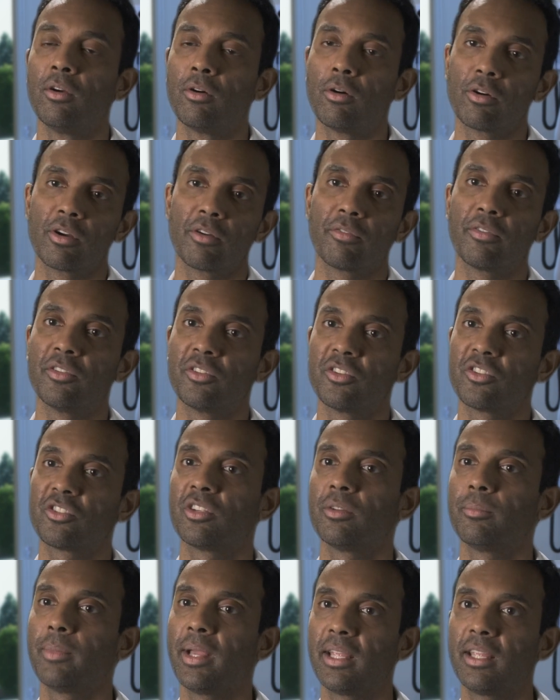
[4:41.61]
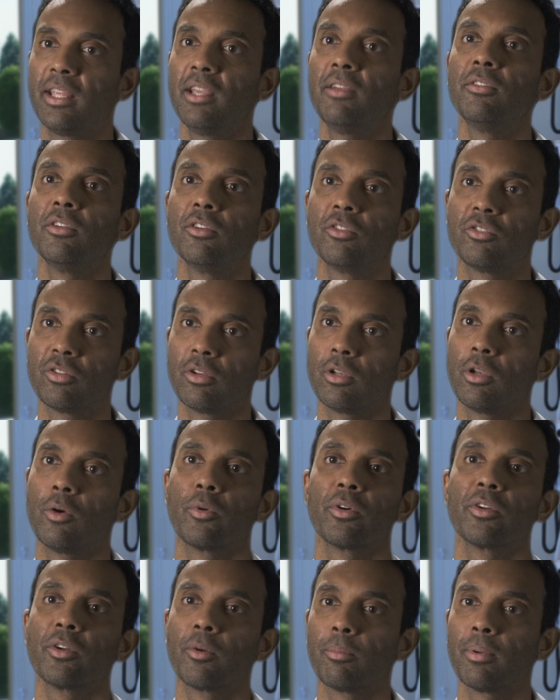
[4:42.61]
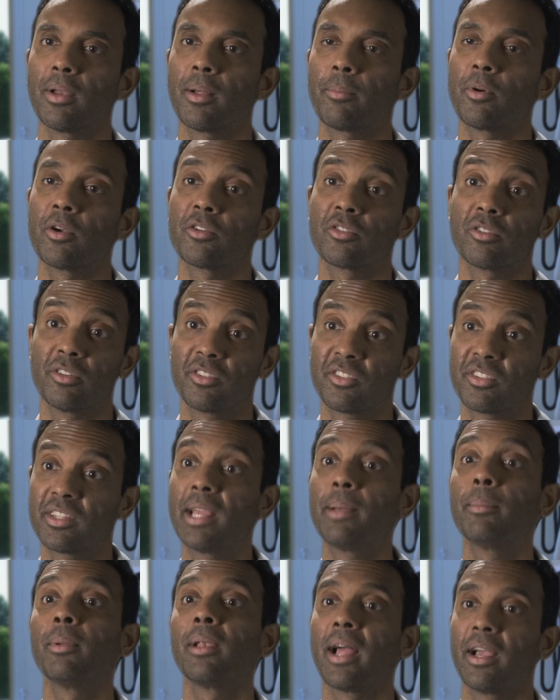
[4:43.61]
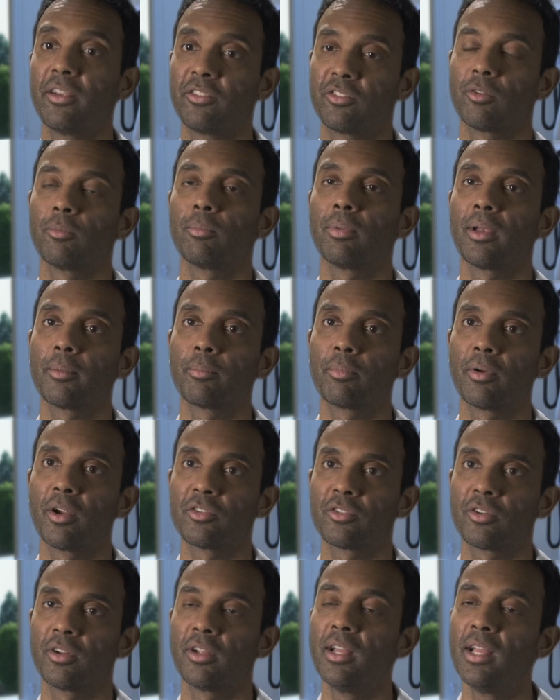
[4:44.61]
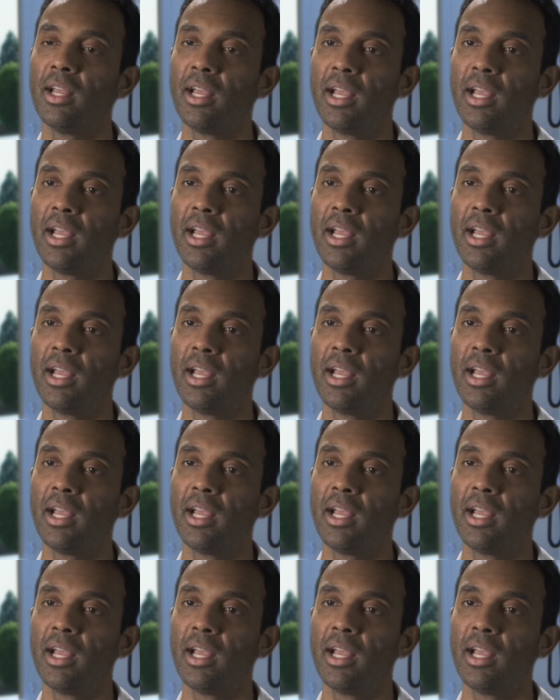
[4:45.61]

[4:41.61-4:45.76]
or your physician may give you to lower your blood pressure and stabilize your blood pressure.